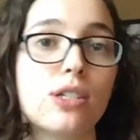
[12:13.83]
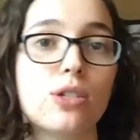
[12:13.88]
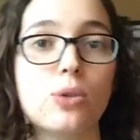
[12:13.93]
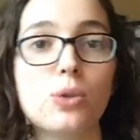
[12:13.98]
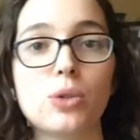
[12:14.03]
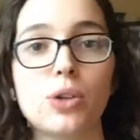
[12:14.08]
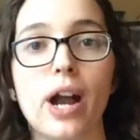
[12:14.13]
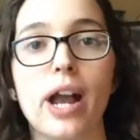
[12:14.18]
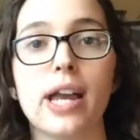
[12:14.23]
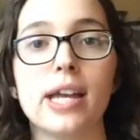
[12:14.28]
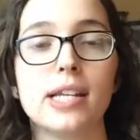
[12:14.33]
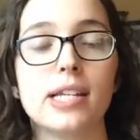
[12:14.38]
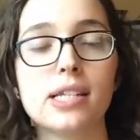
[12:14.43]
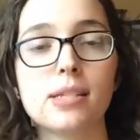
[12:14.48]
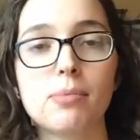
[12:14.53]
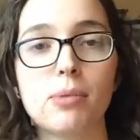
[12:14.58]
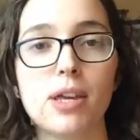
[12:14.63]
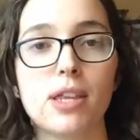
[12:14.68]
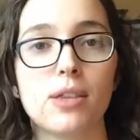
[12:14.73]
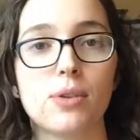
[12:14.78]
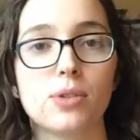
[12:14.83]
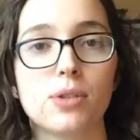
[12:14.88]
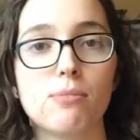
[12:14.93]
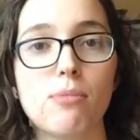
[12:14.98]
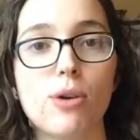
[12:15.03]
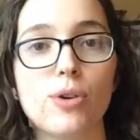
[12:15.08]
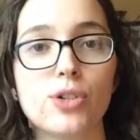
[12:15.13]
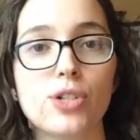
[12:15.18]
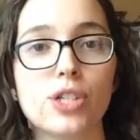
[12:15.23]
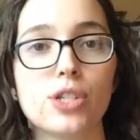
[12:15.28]
to cry and display those
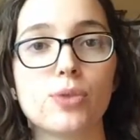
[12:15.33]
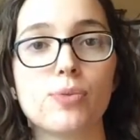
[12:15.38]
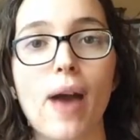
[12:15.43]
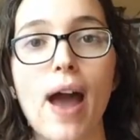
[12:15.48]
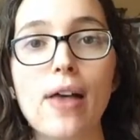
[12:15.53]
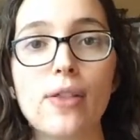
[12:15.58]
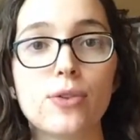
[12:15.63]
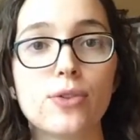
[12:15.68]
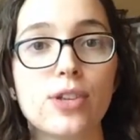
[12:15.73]
emotions rather